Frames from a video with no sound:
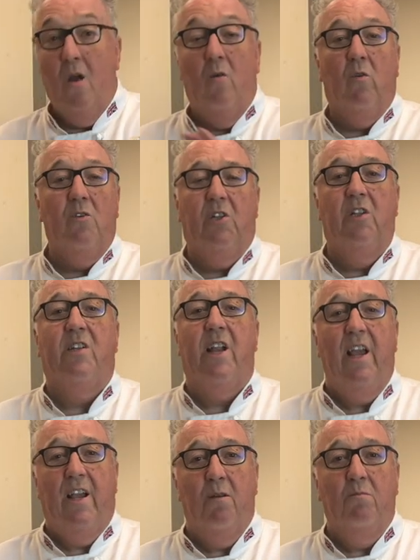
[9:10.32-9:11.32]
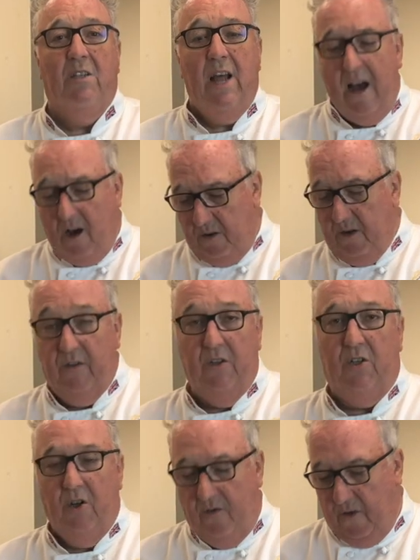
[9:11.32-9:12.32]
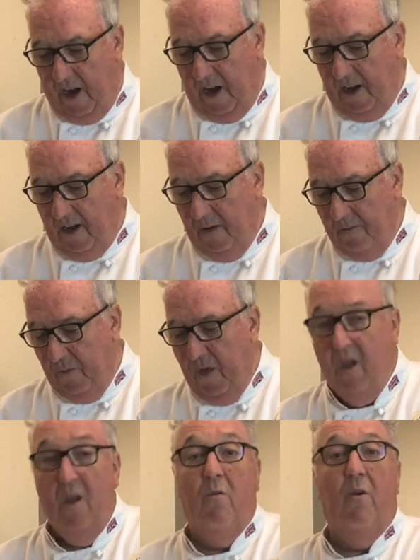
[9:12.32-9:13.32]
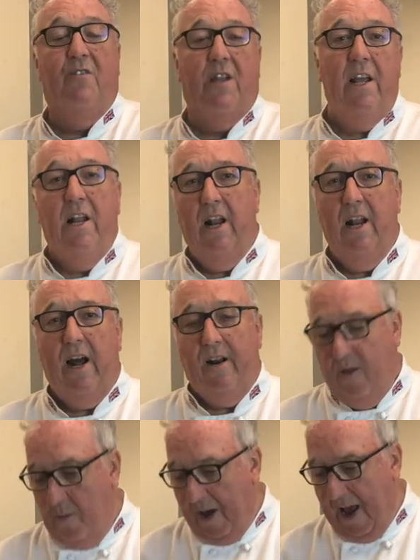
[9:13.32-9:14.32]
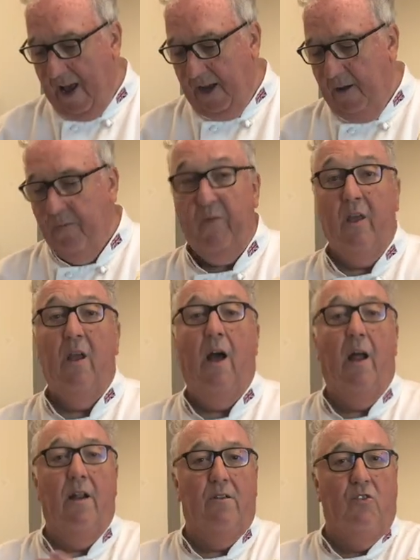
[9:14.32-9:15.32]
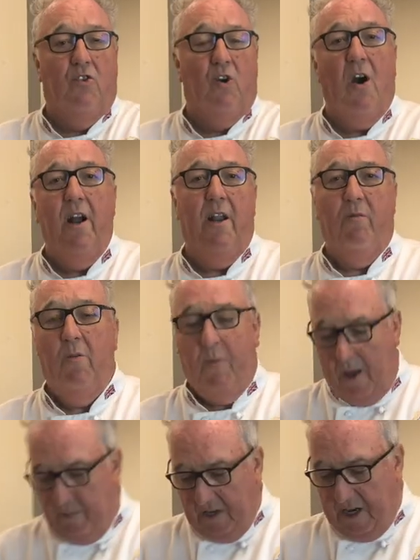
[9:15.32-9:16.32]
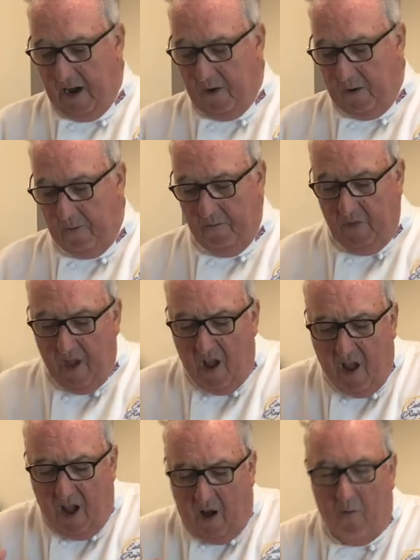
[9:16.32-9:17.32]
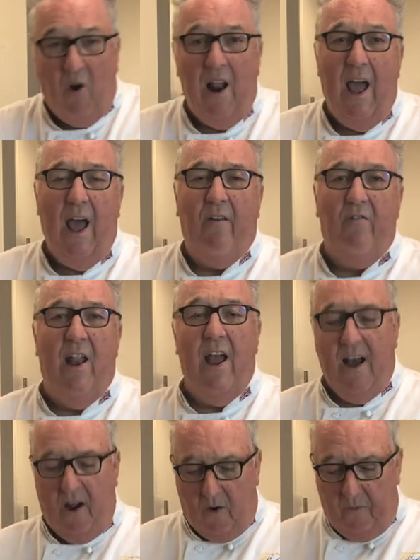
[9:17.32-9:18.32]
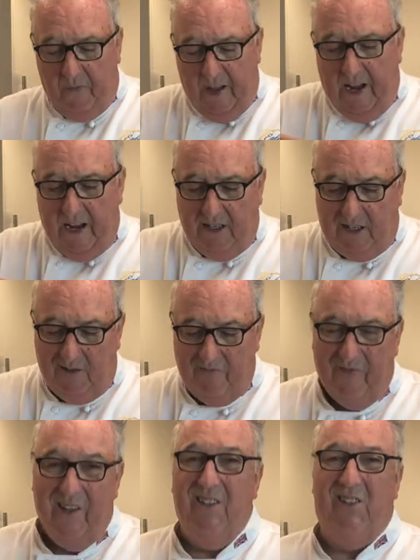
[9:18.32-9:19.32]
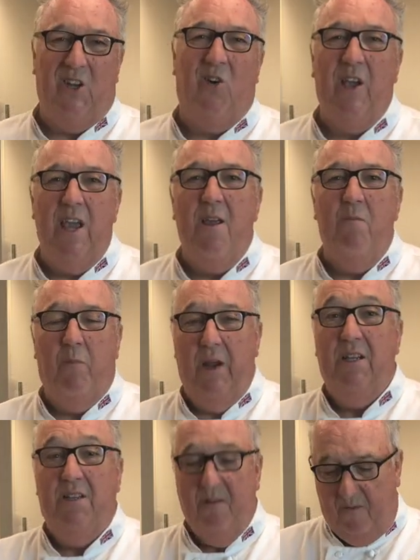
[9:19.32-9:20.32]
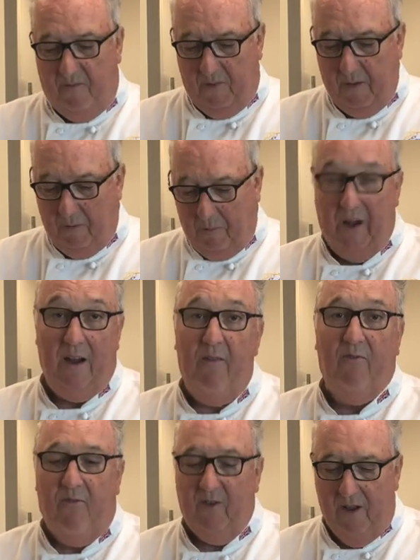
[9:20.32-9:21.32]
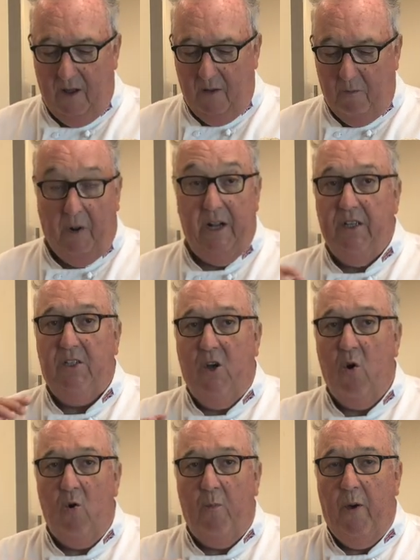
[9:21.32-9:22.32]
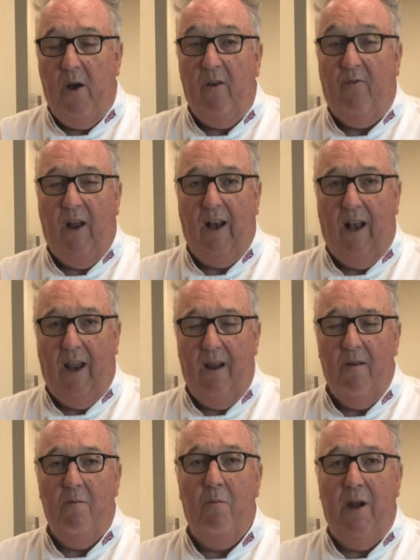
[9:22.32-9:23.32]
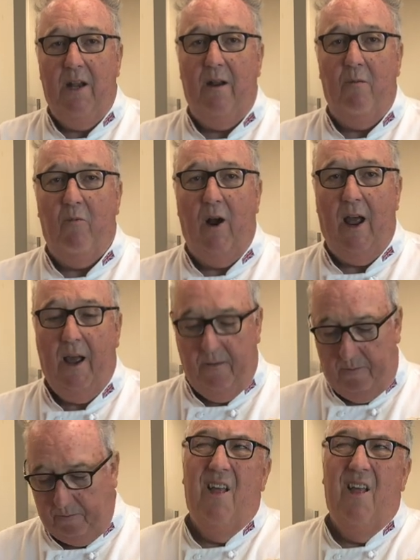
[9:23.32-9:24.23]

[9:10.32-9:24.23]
Once the steak comes out of the sous vide, we've taken it out of the bag and dried it with paper towel. And what I have now is a soggy piece of beef, but it's cooked perfectly, medium rare.